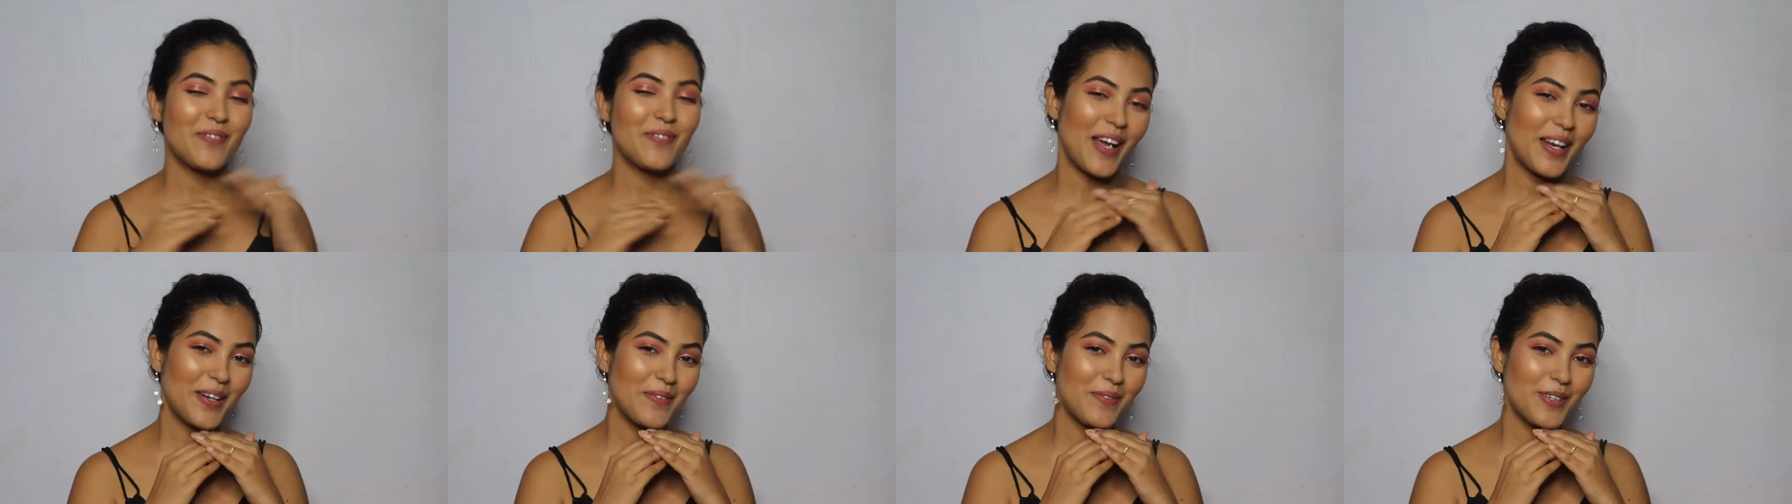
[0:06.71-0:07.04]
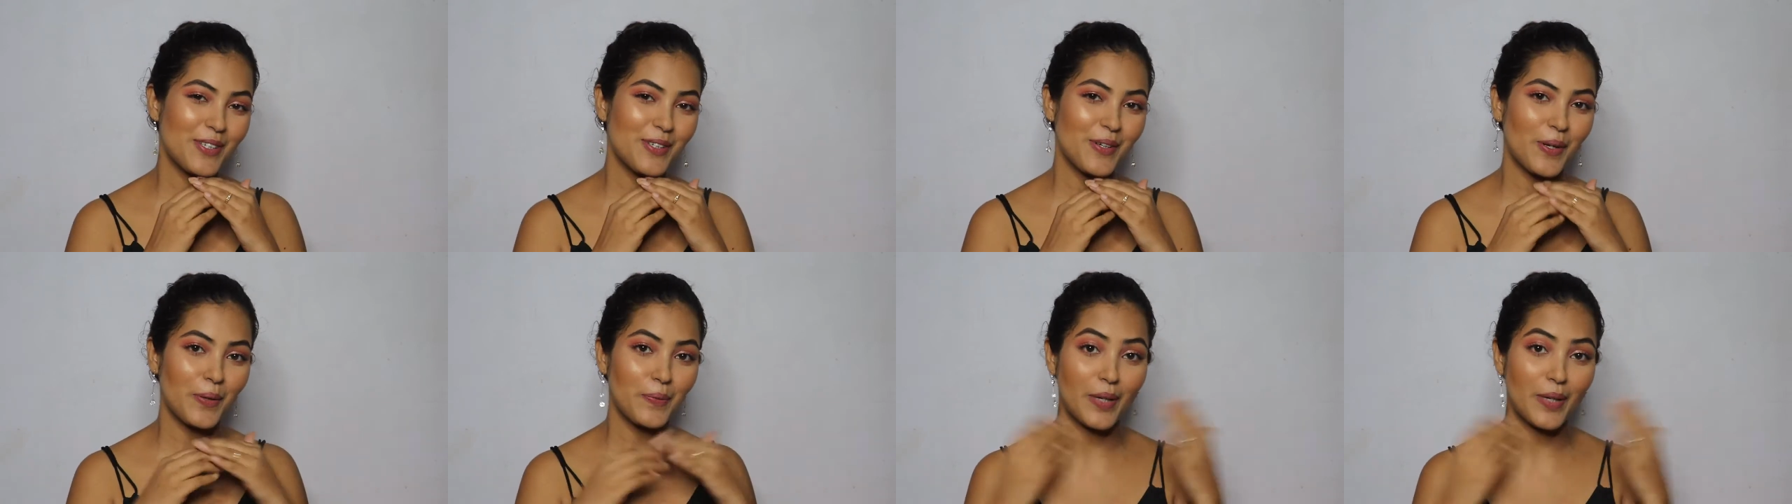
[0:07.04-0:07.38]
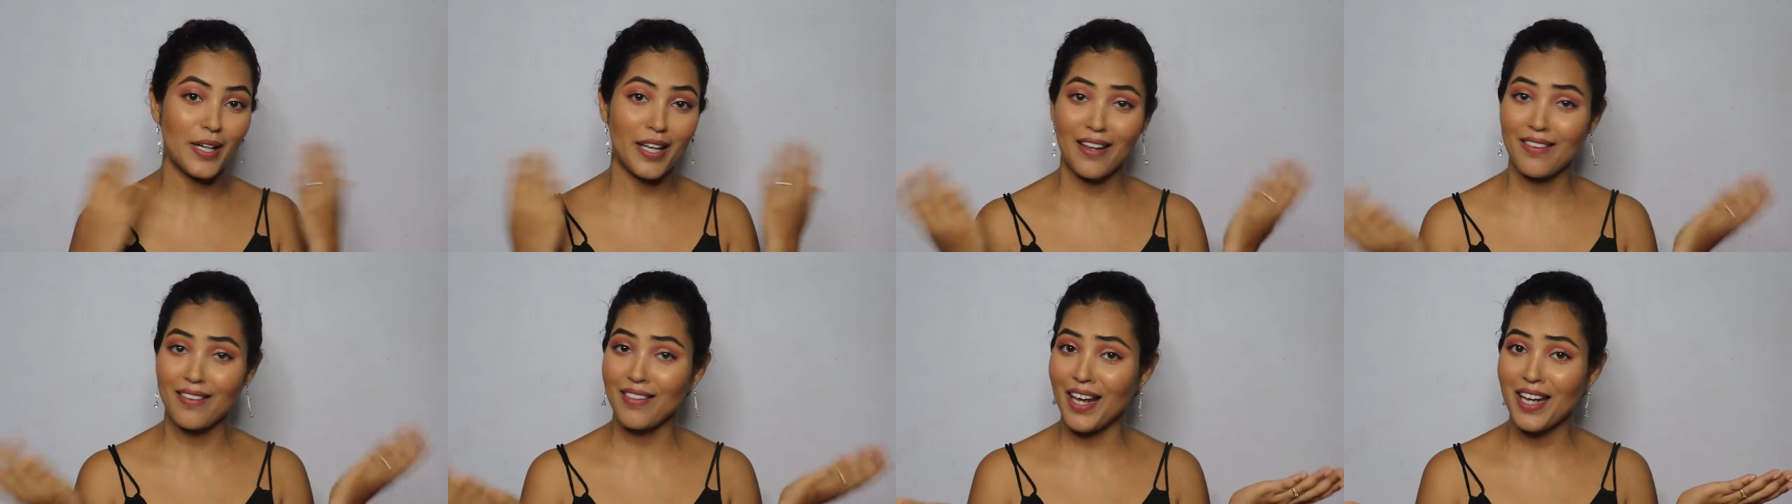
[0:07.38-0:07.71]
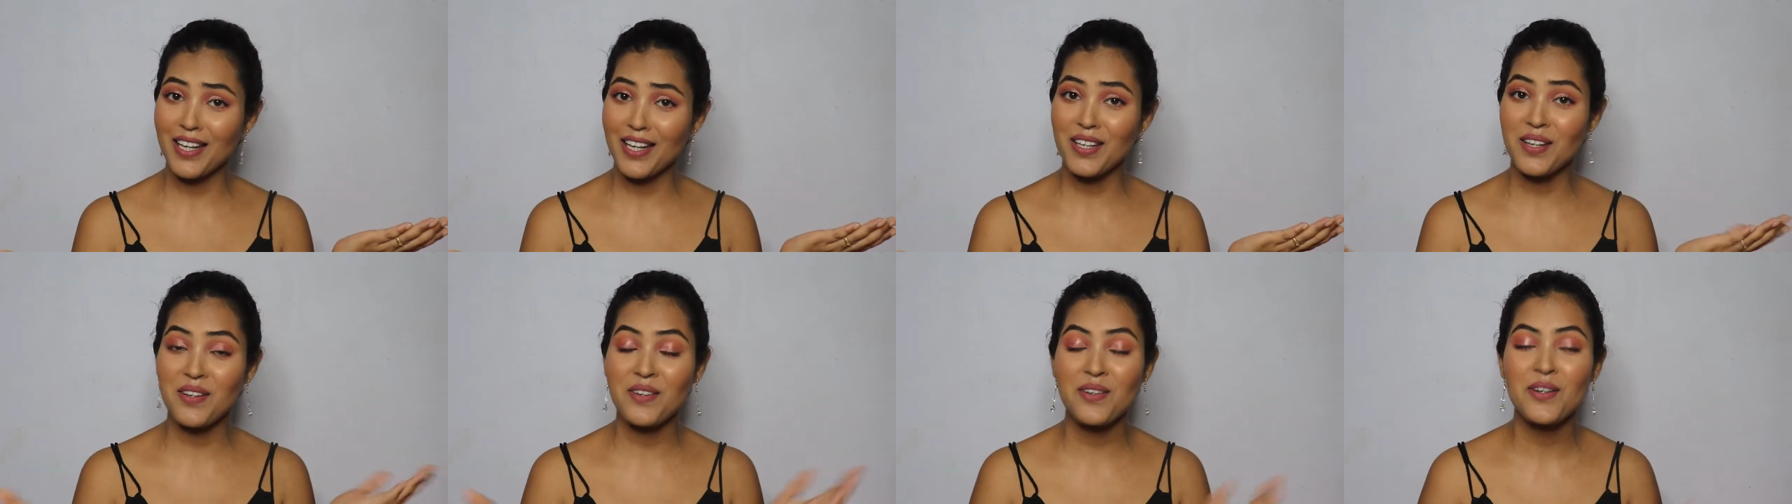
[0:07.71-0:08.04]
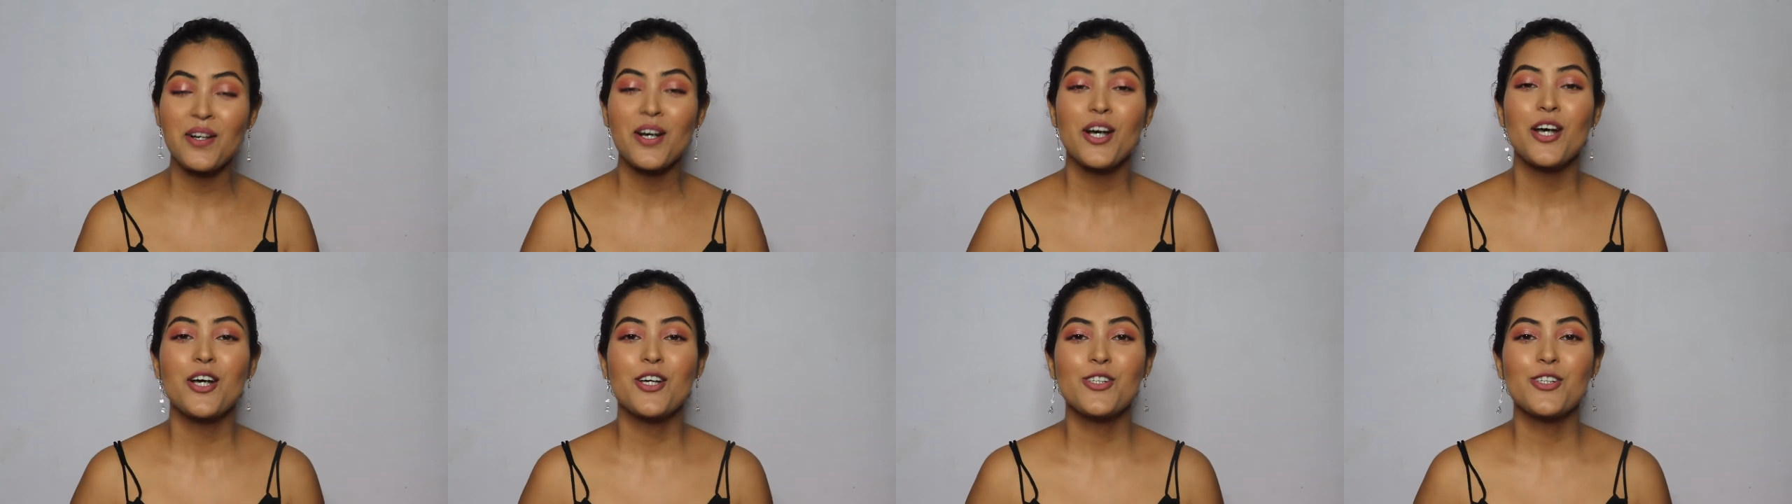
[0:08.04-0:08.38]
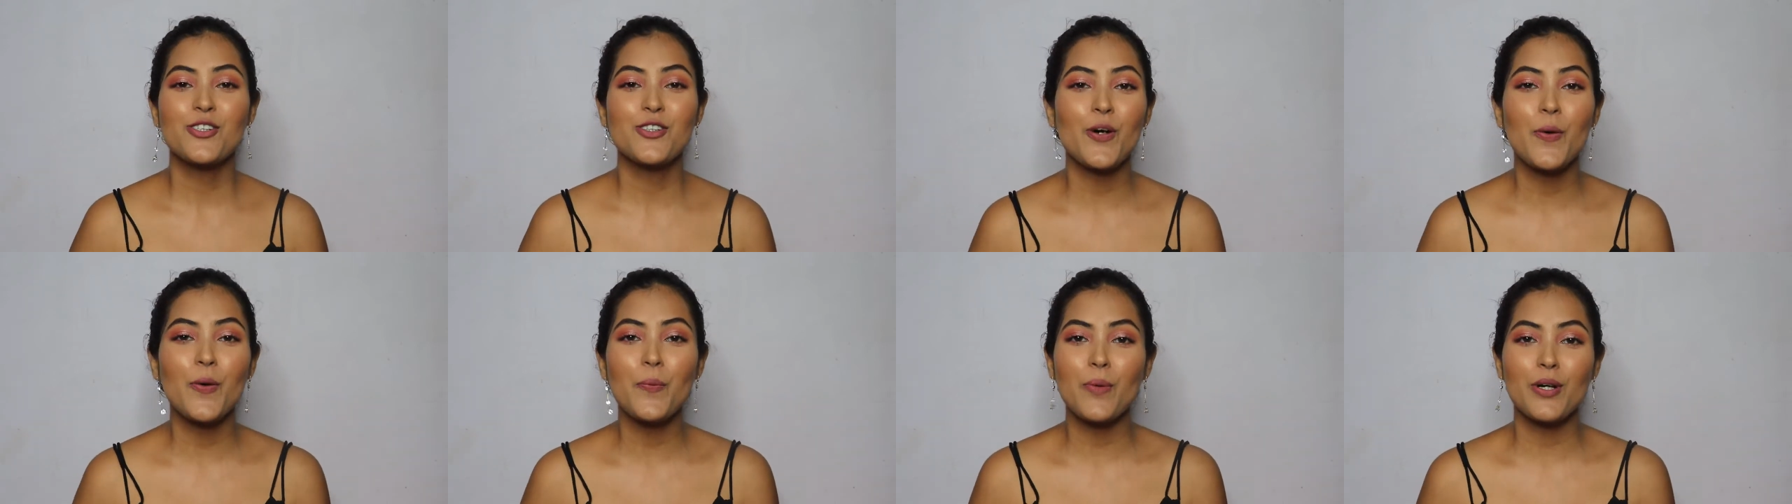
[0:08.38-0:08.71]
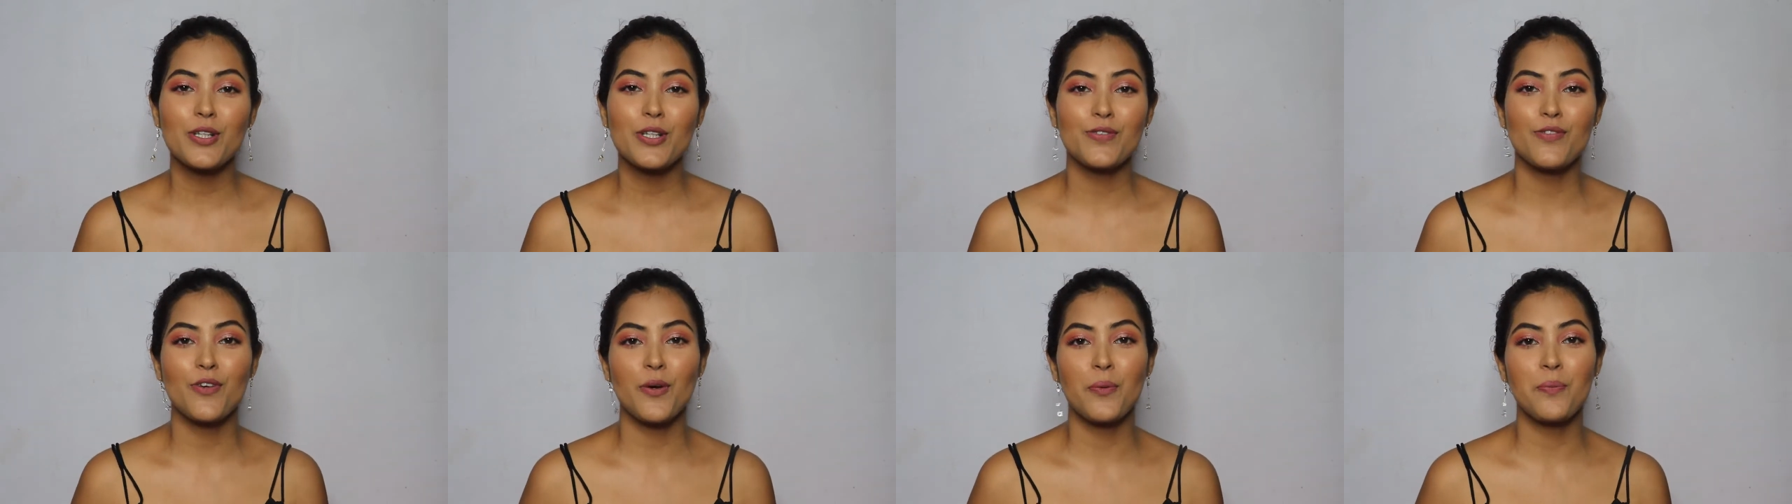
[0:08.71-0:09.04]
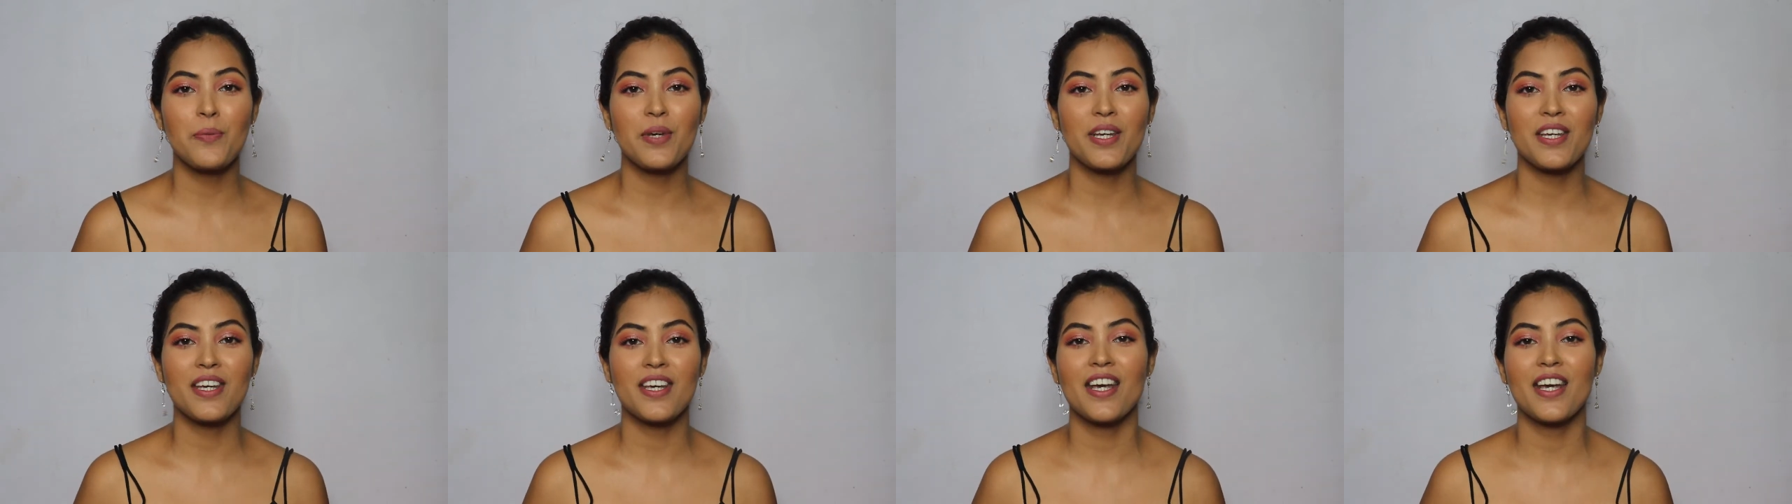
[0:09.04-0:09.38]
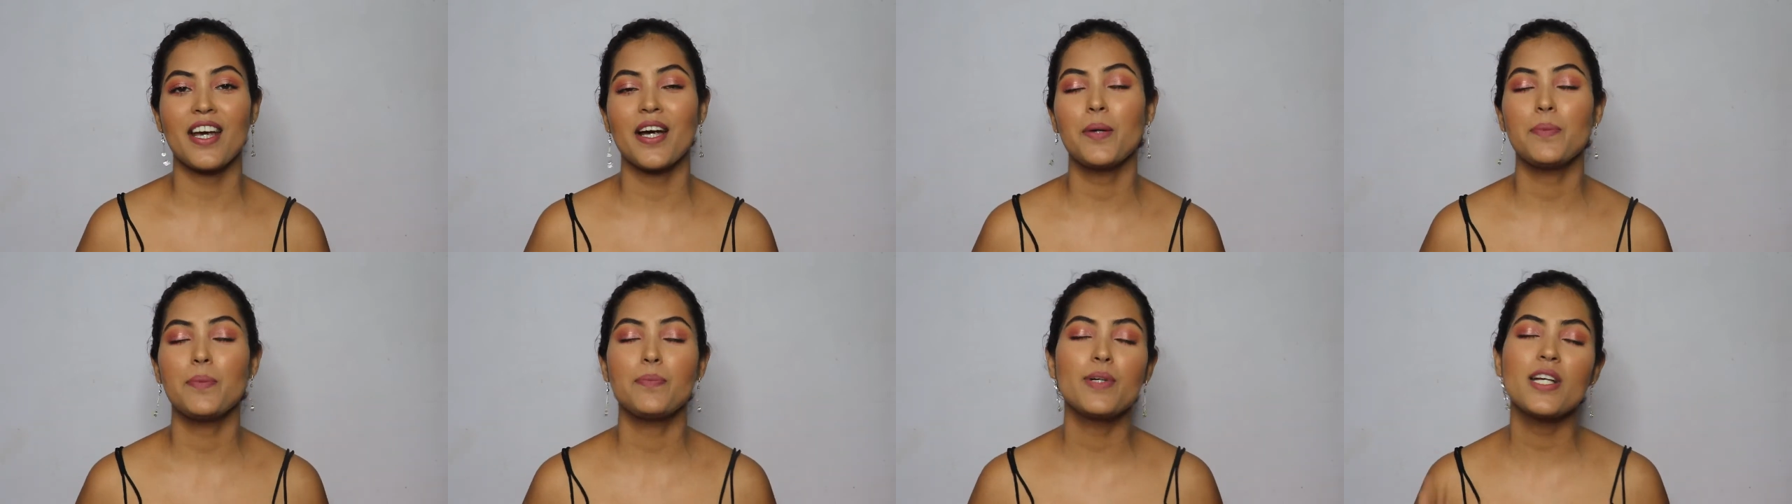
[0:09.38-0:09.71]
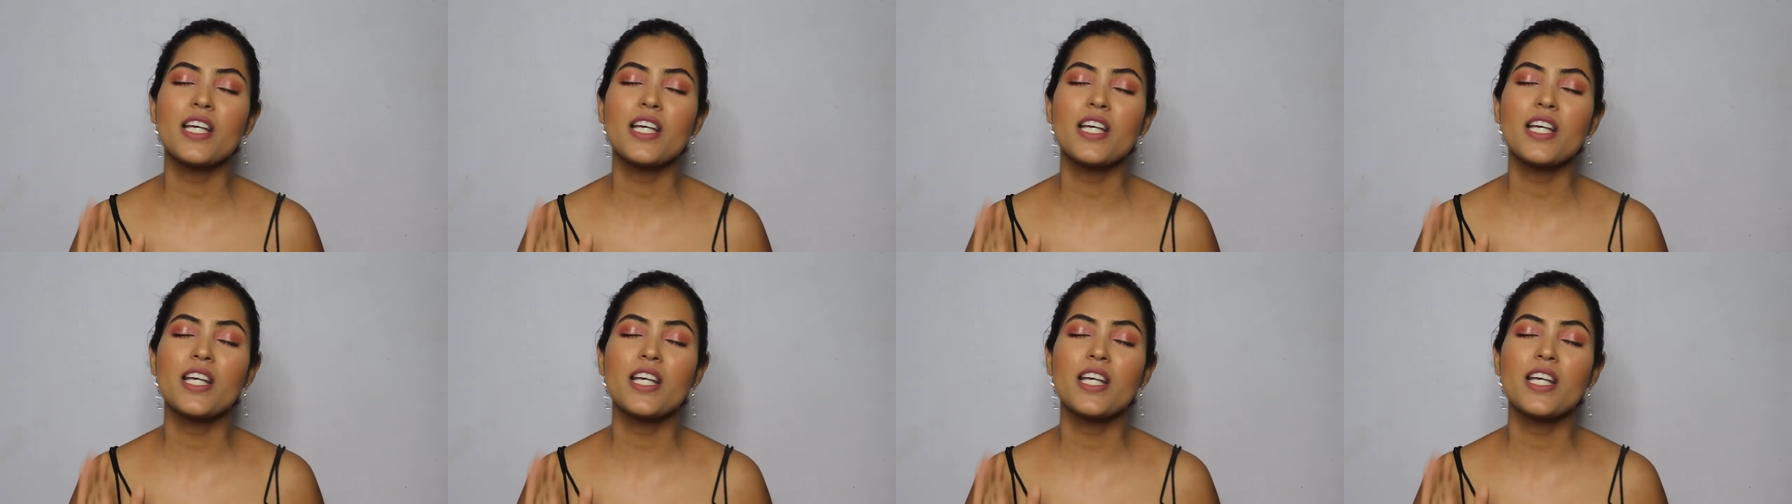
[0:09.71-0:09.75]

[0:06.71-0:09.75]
My name is Sarbani and thank you so much for being here.